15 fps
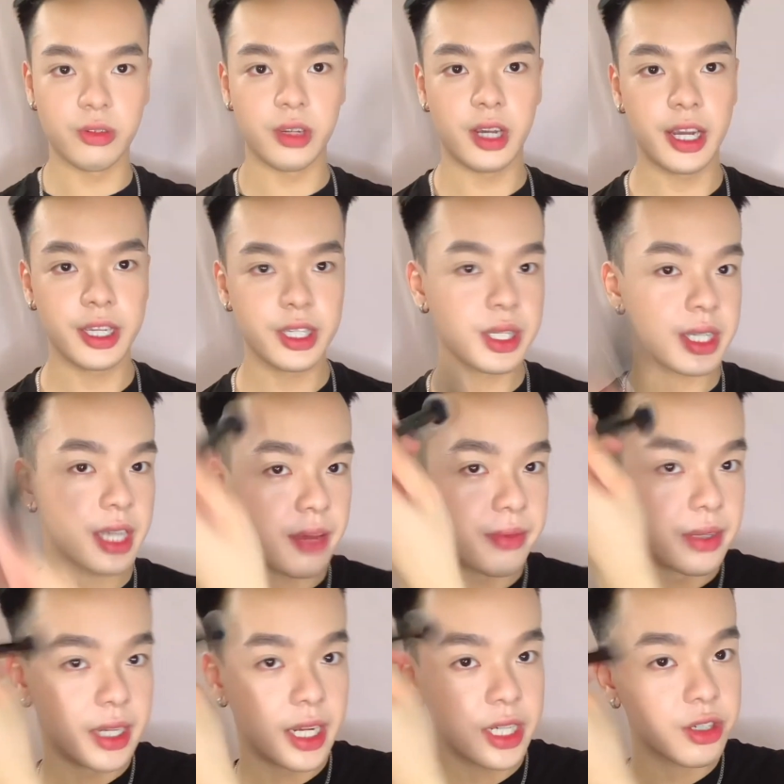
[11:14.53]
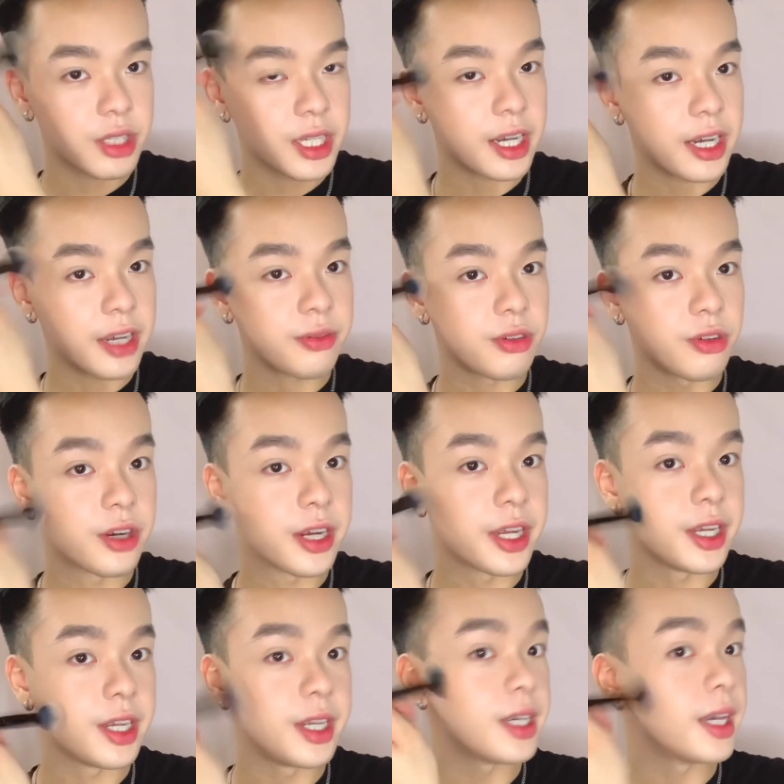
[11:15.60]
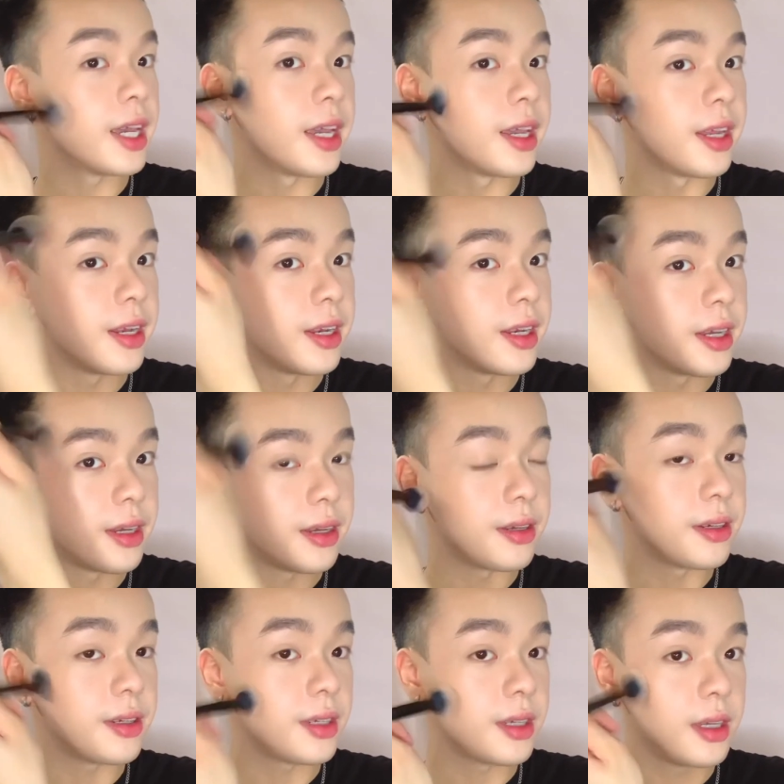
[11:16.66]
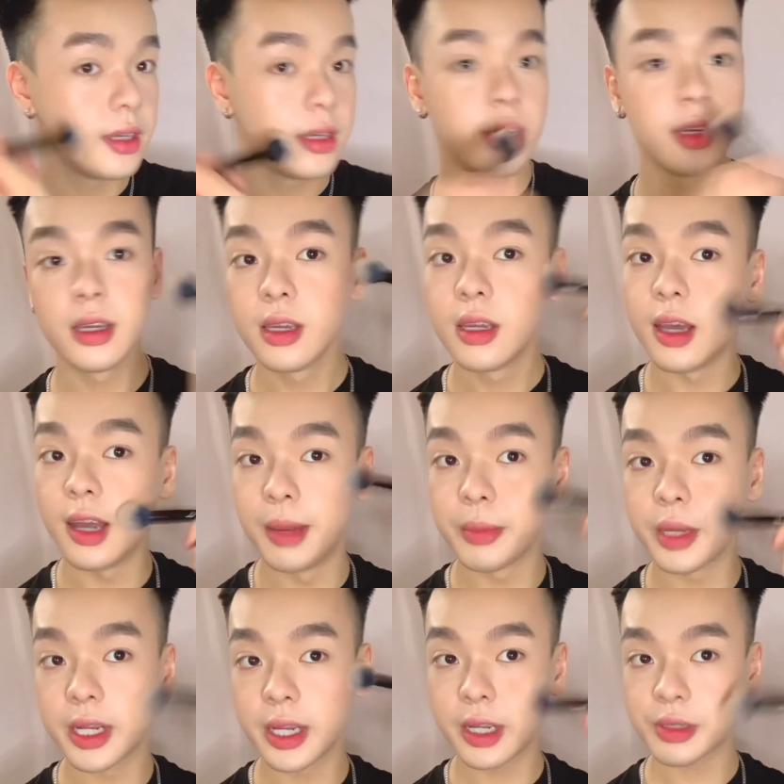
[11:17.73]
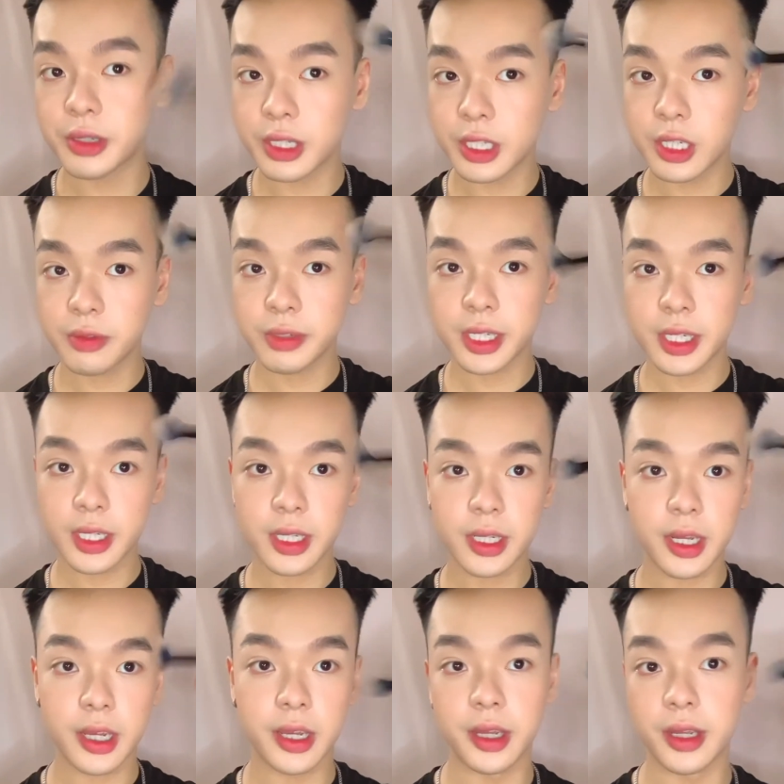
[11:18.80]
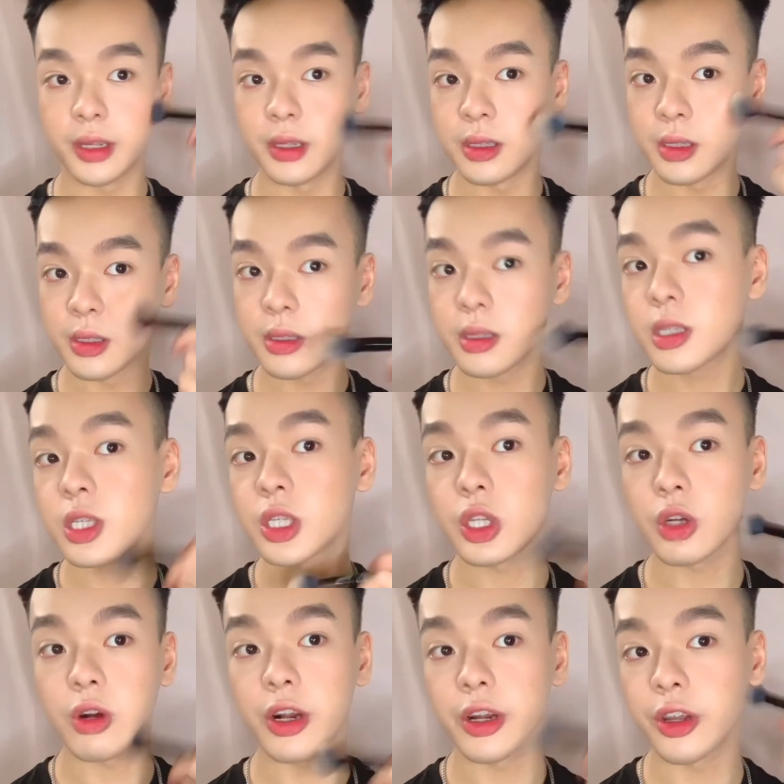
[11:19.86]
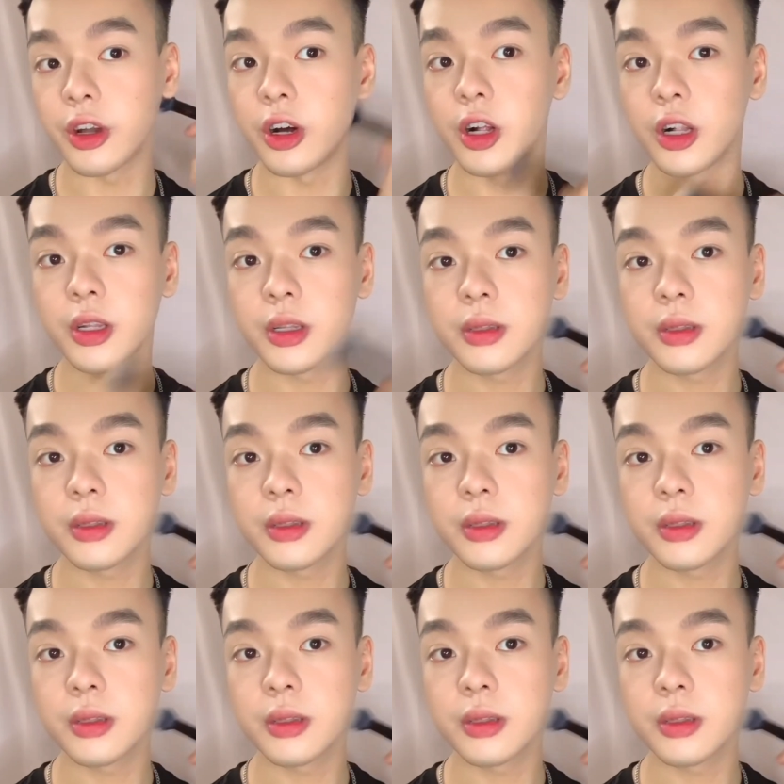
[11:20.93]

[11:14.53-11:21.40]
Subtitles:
I just have a naturally high forehead, and I'm gonna have to deal with it, and so are y'all.